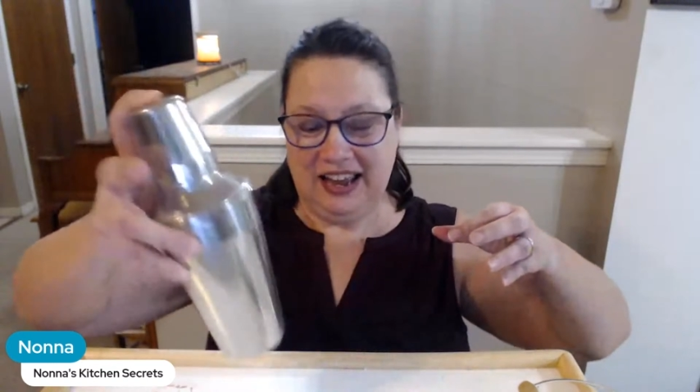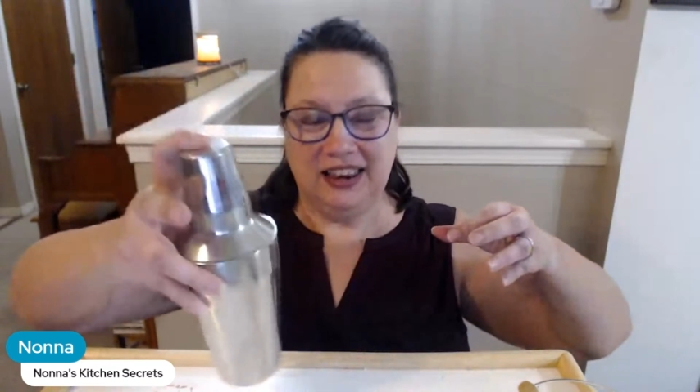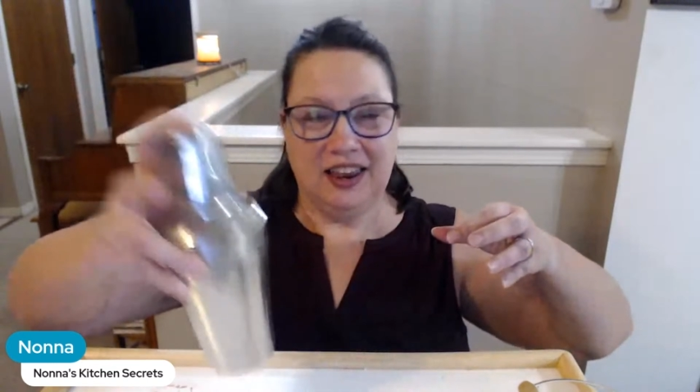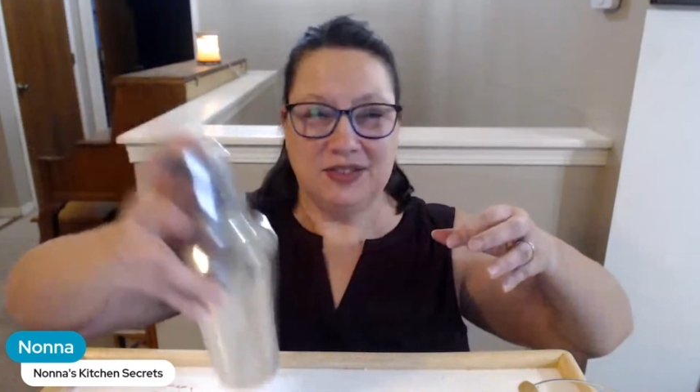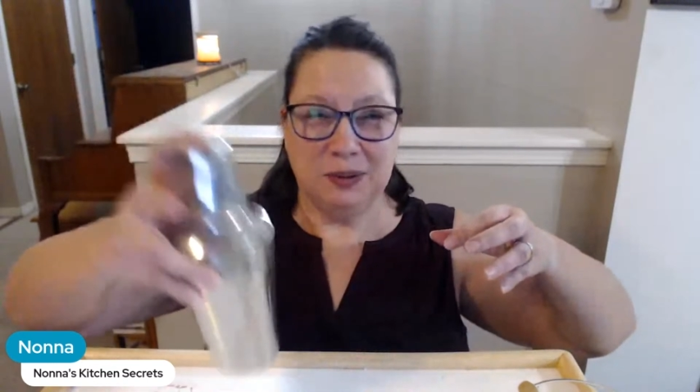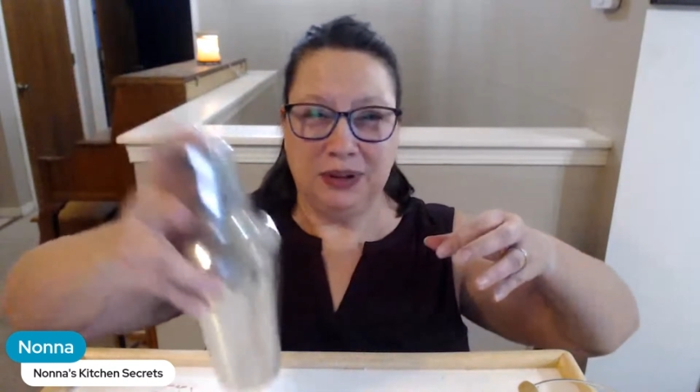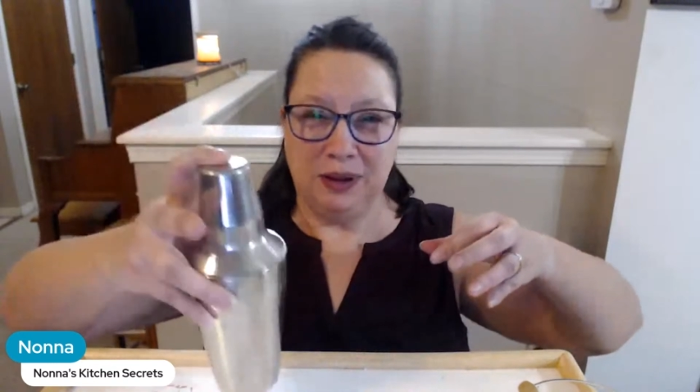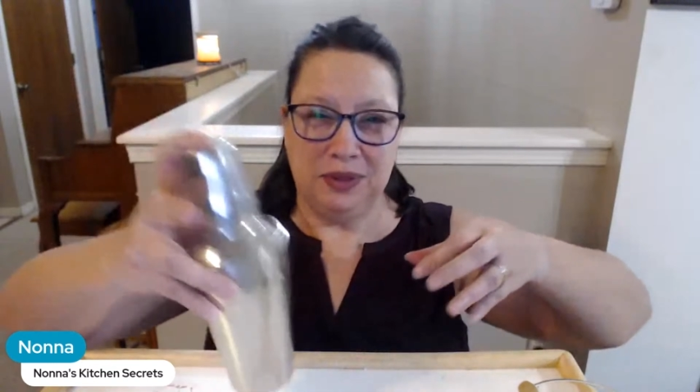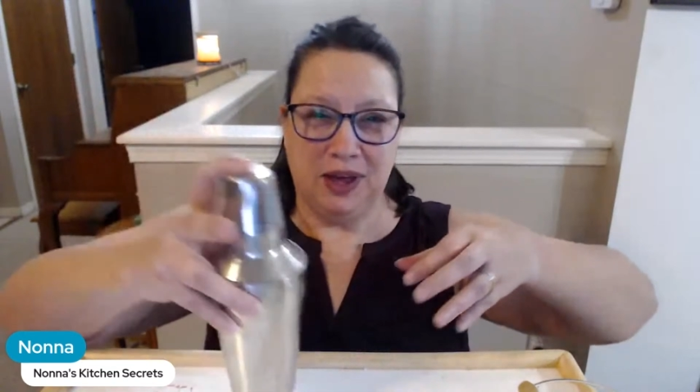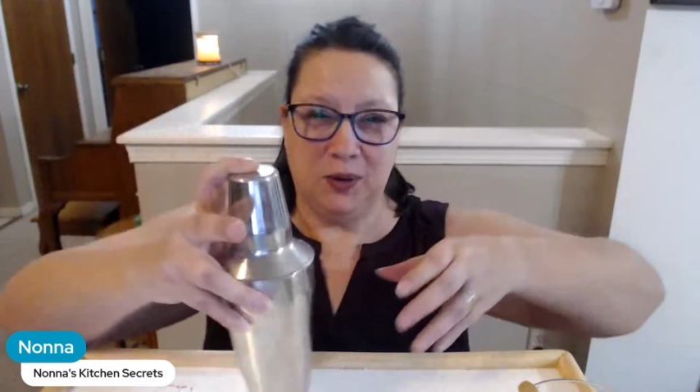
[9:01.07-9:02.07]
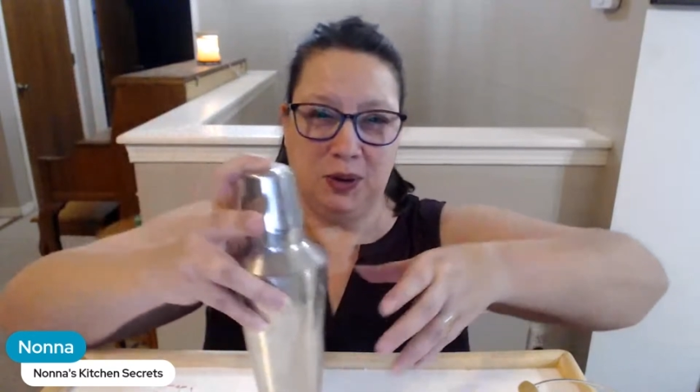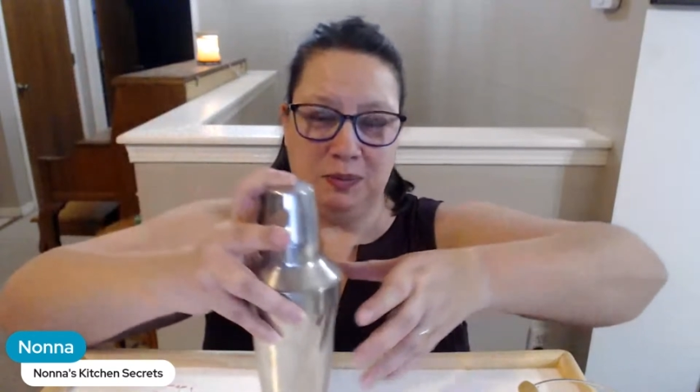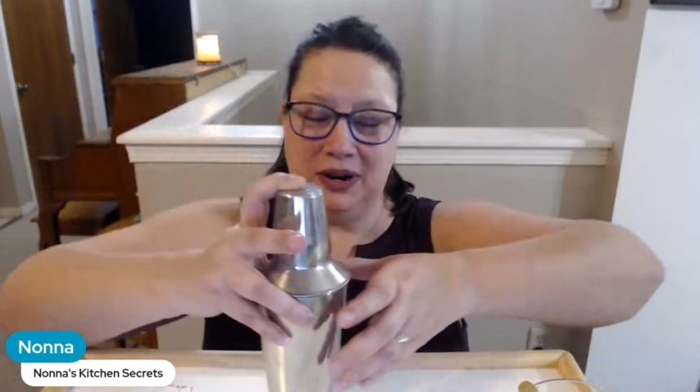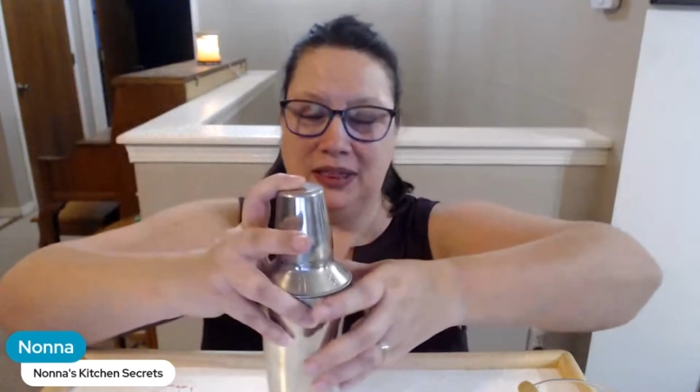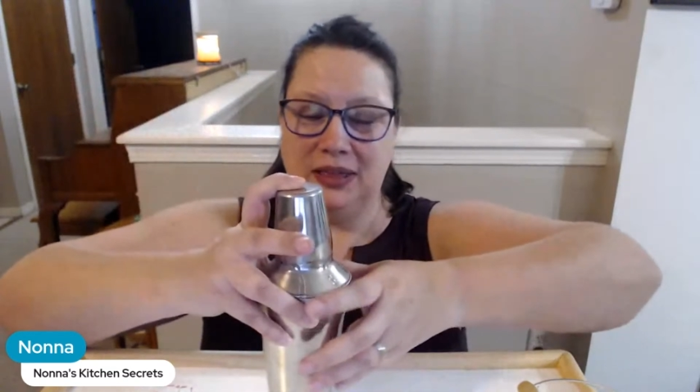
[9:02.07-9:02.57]
I'd love to blame the
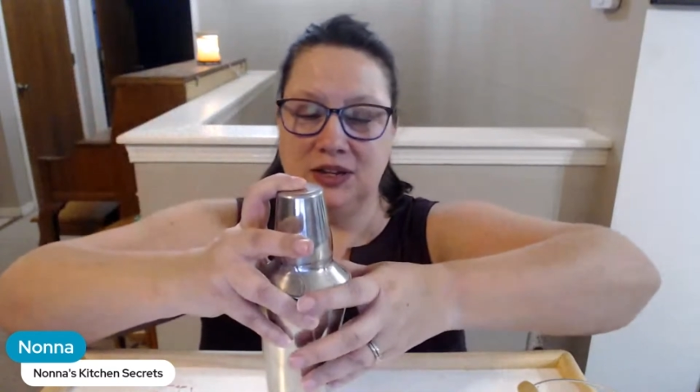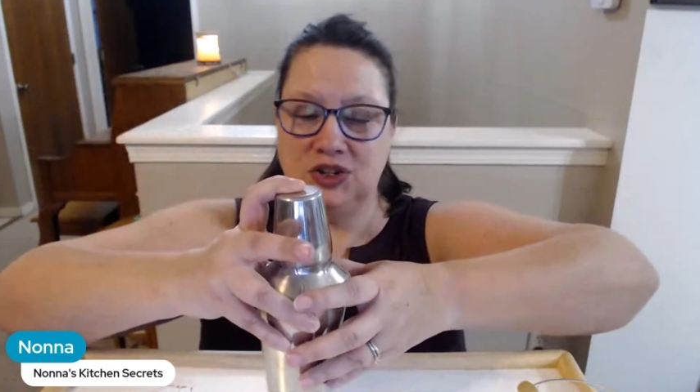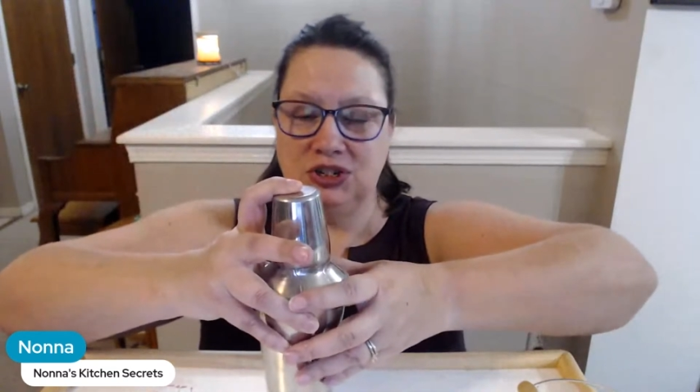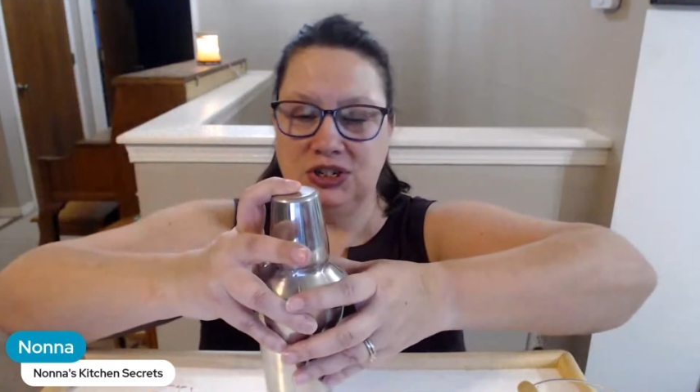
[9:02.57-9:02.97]
equipment. I think it's